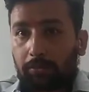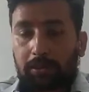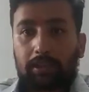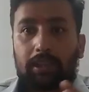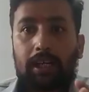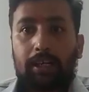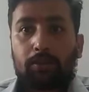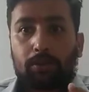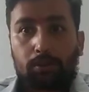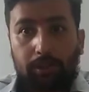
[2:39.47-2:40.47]
When the
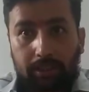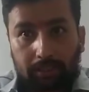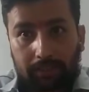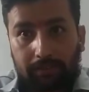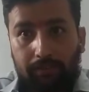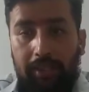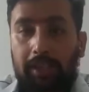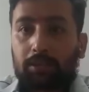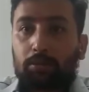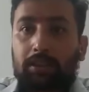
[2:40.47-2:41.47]
hydrochloric acid
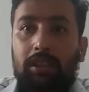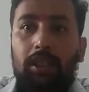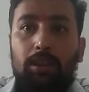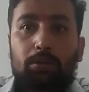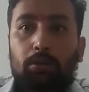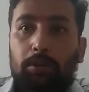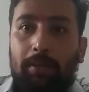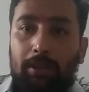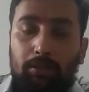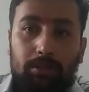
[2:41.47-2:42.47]
reacts with sodium
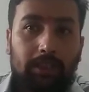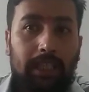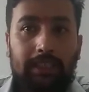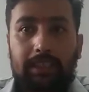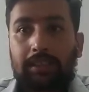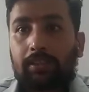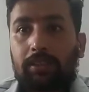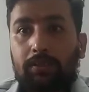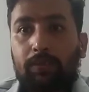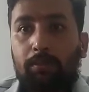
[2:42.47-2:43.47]
hydroxide, then there
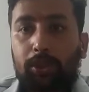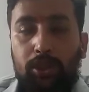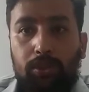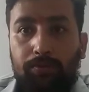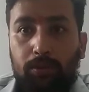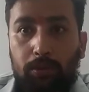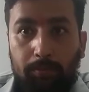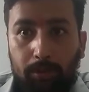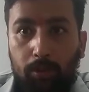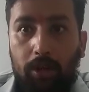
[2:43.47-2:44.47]
is a formation of
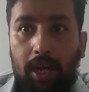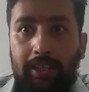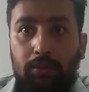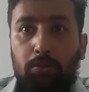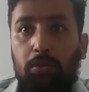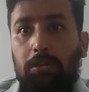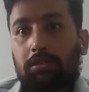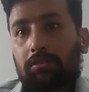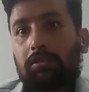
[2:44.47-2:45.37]
sodium chloride in water.